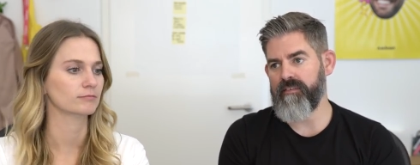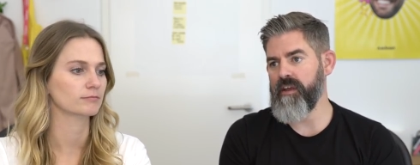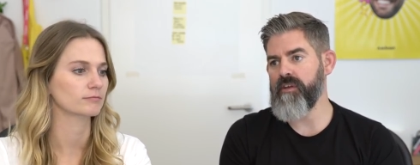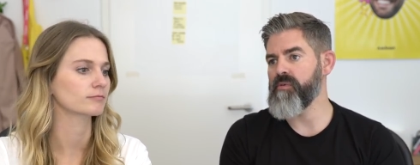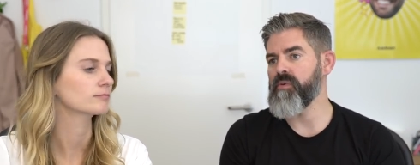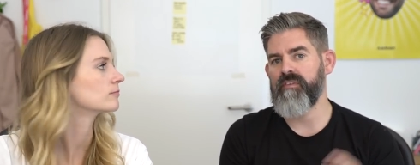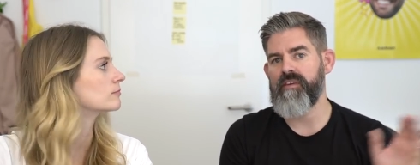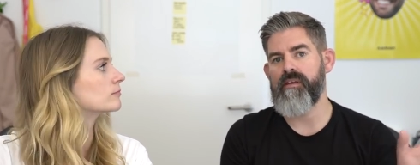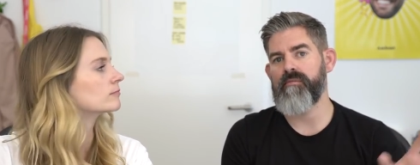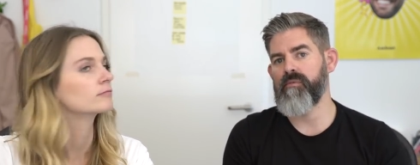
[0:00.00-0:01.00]
Speaker 1: say your
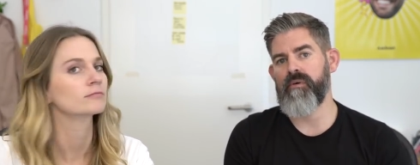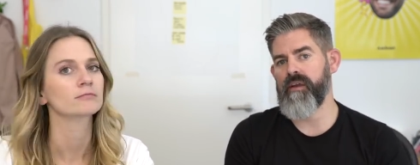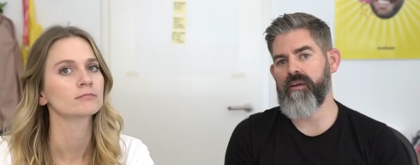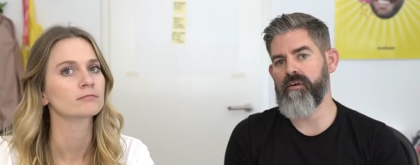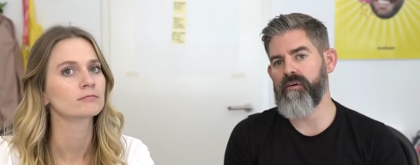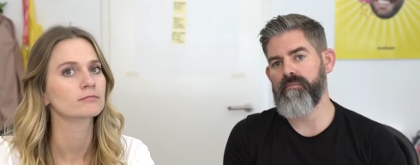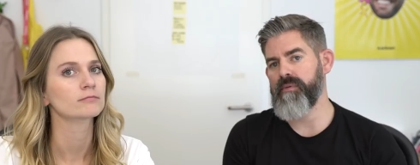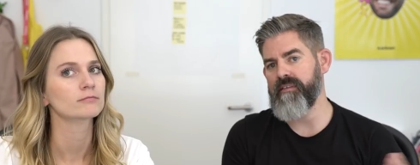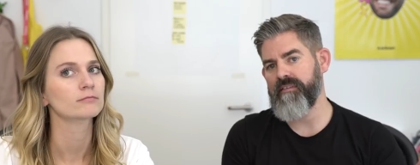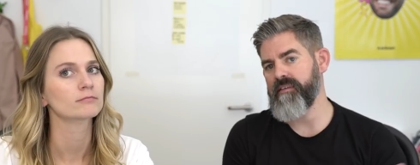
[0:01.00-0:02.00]
team are working on
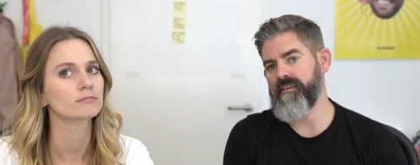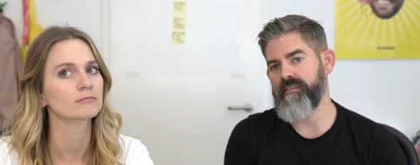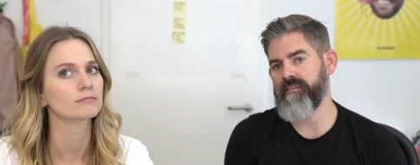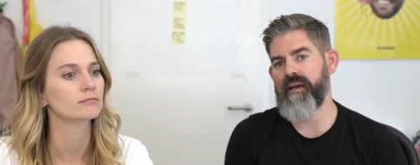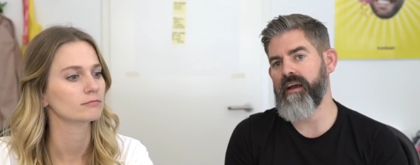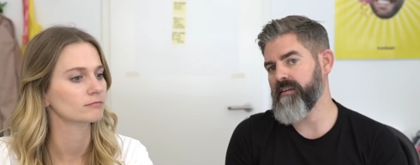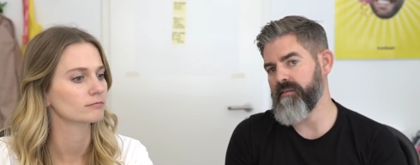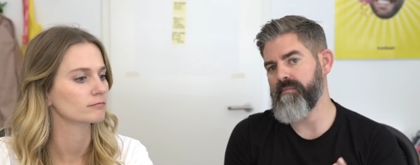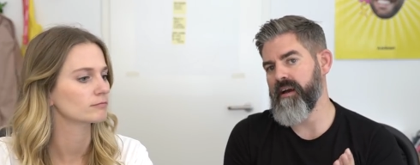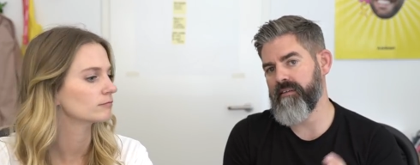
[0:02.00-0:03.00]
PCs and
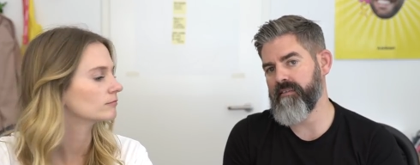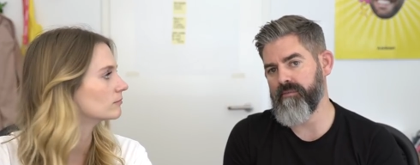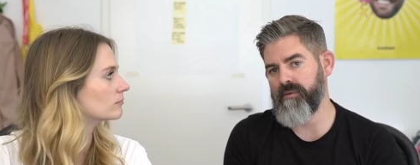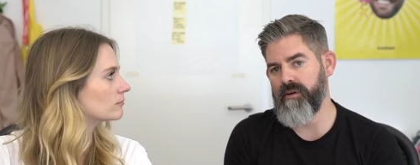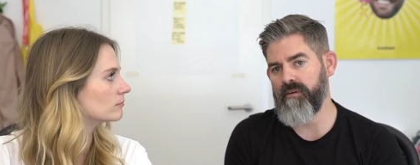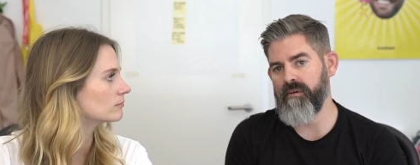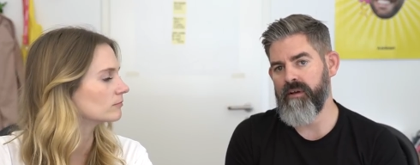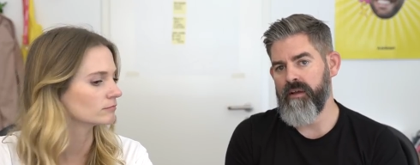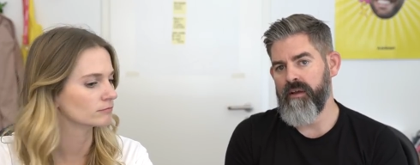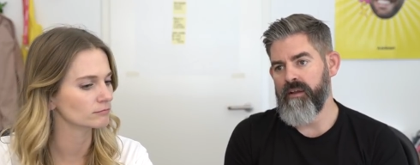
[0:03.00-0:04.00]
in Macs as well,
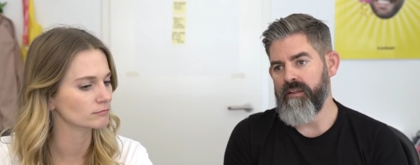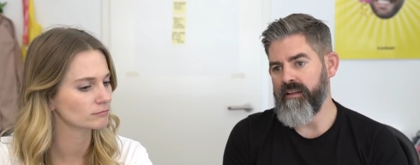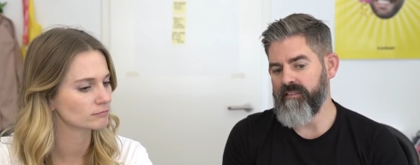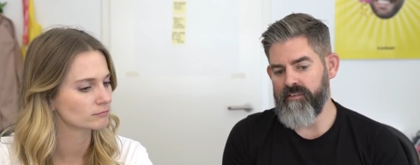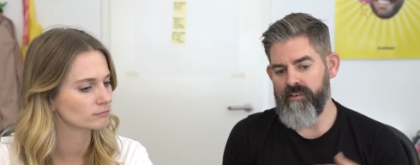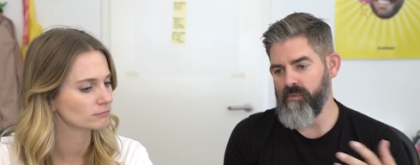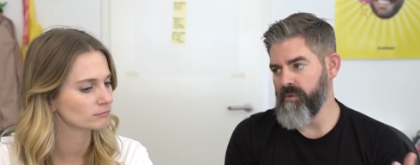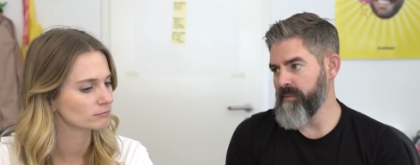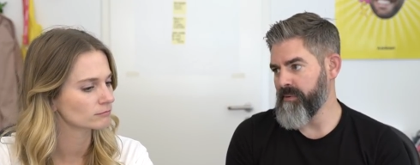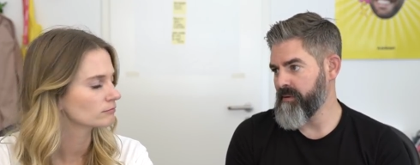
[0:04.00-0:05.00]
mm-hmm. it's actually a
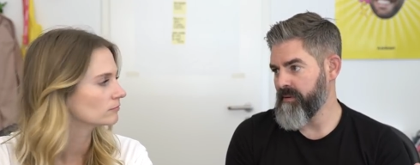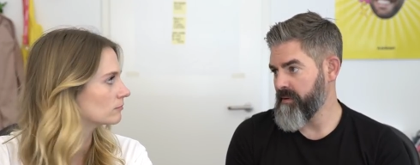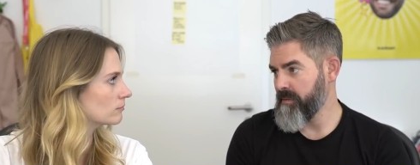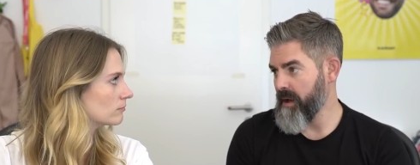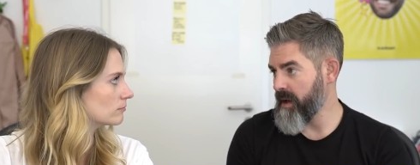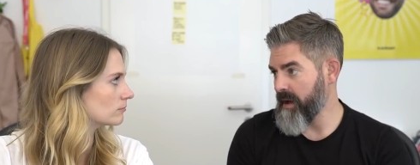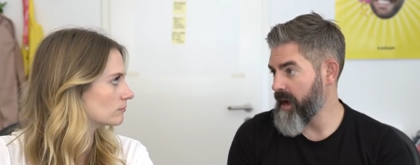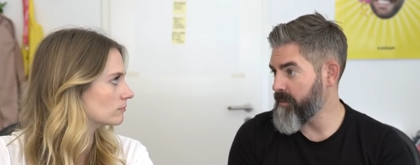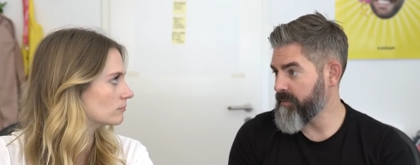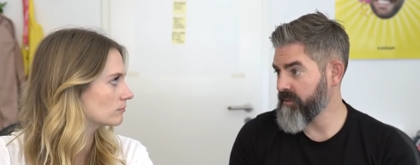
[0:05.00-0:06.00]
web uh,
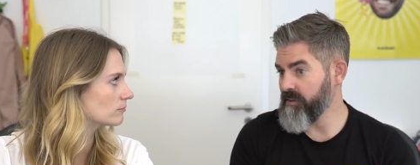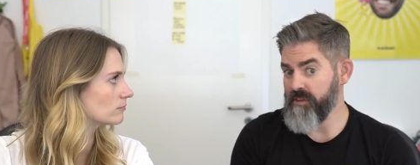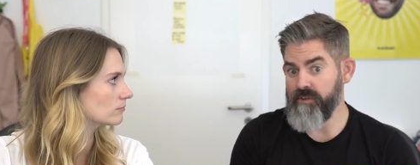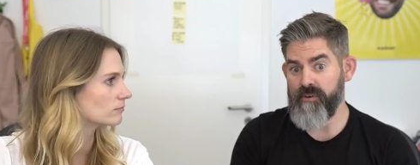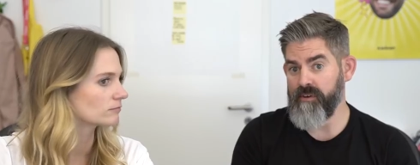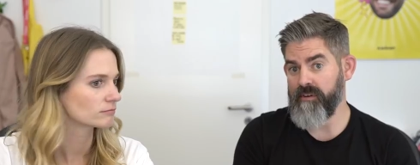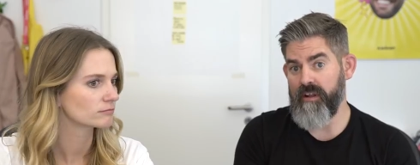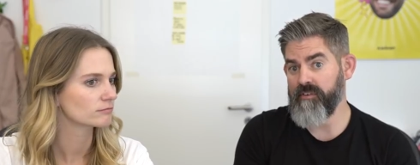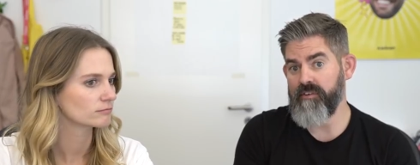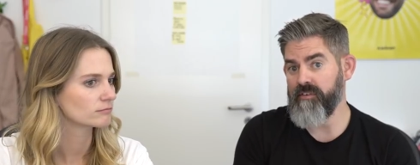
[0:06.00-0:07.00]
app so that you can
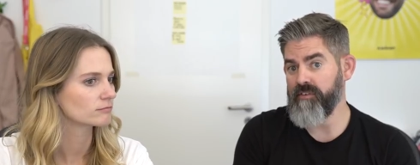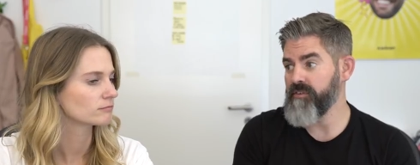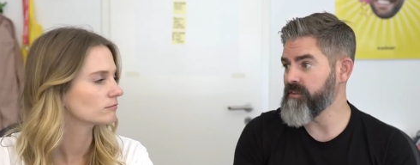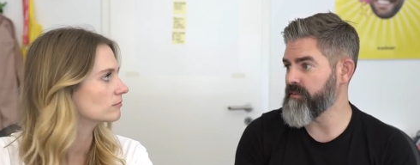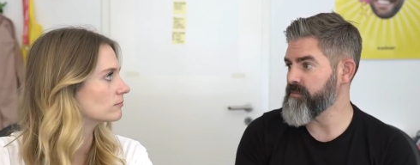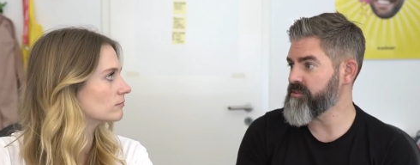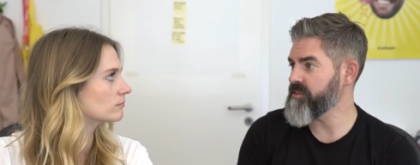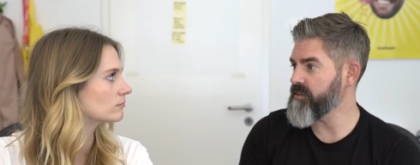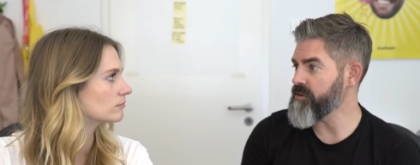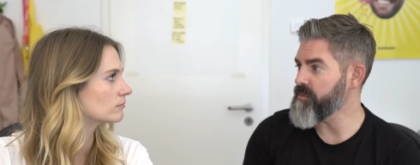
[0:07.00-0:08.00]
actually just use the machine
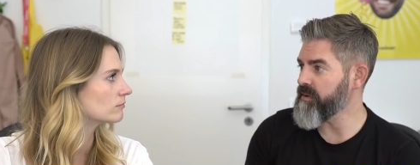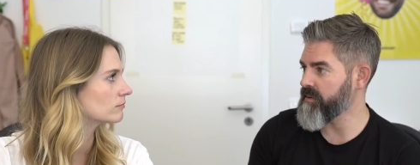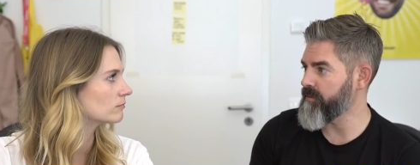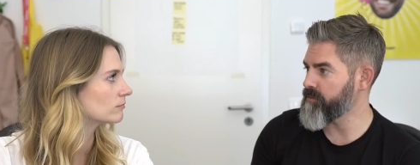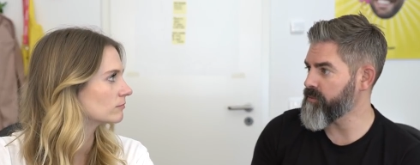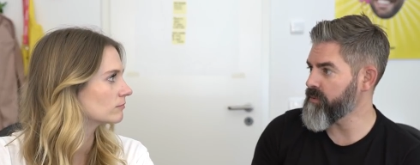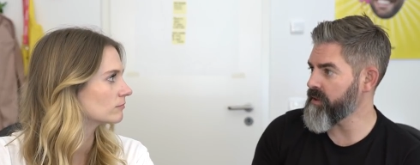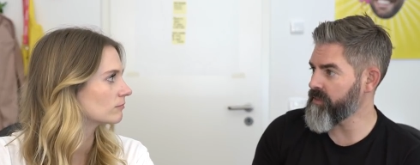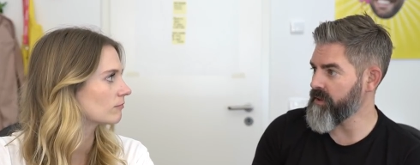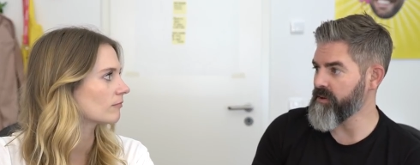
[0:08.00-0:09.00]
that you're most comfortable
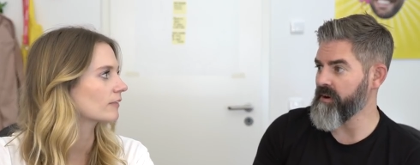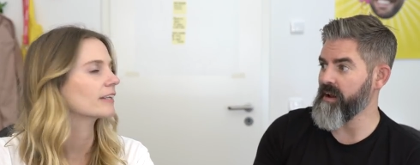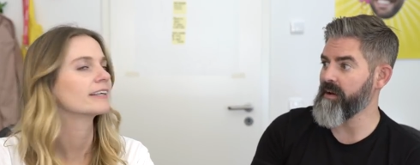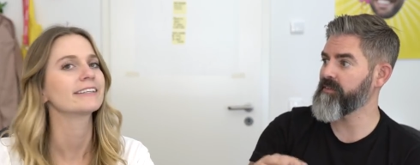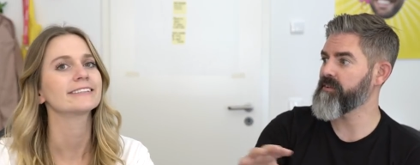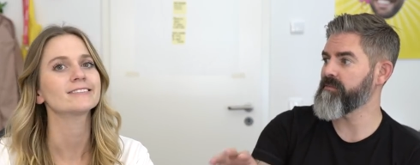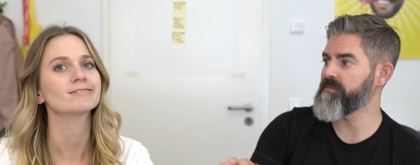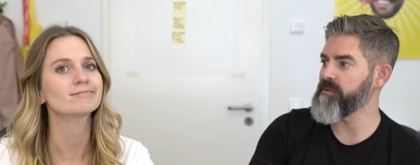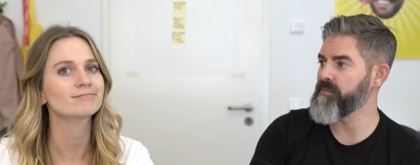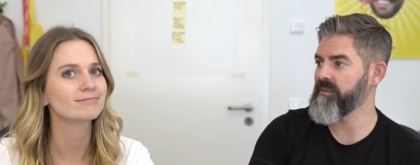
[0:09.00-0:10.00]
with. And you don't have to
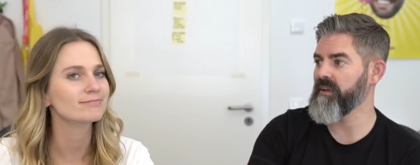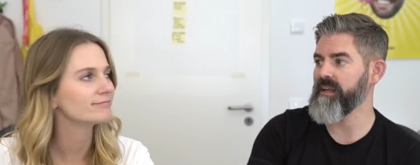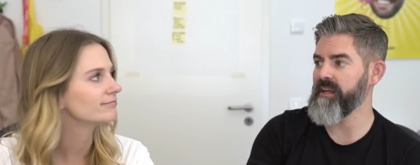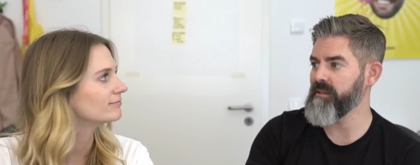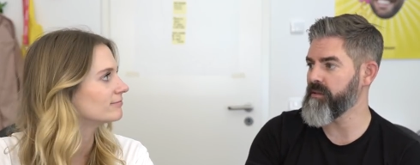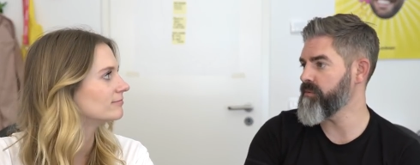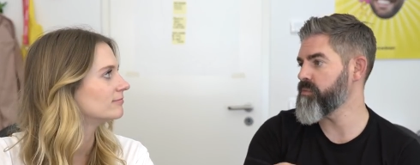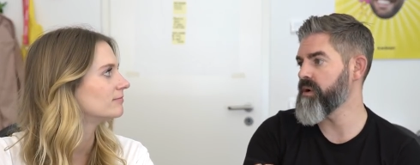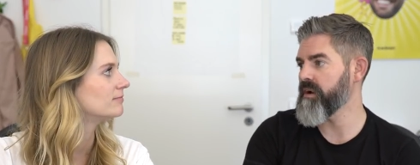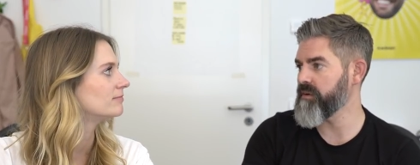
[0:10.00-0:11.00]
conform mm. to like either mm.
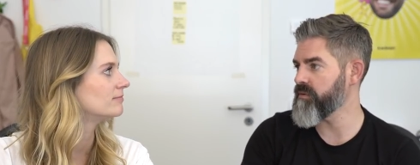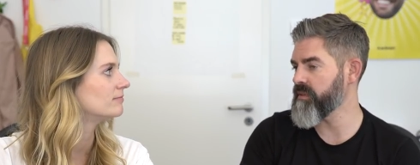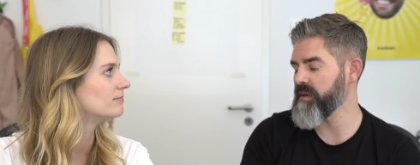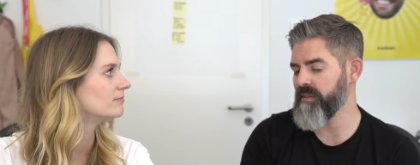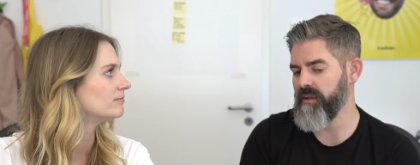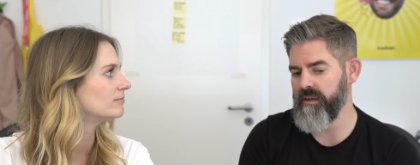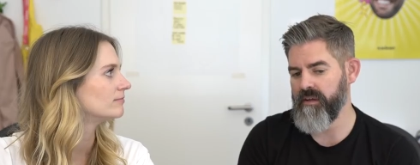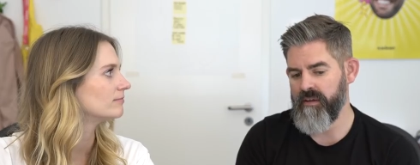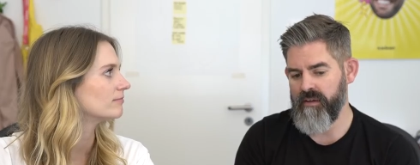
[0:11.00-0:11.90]
one or the other.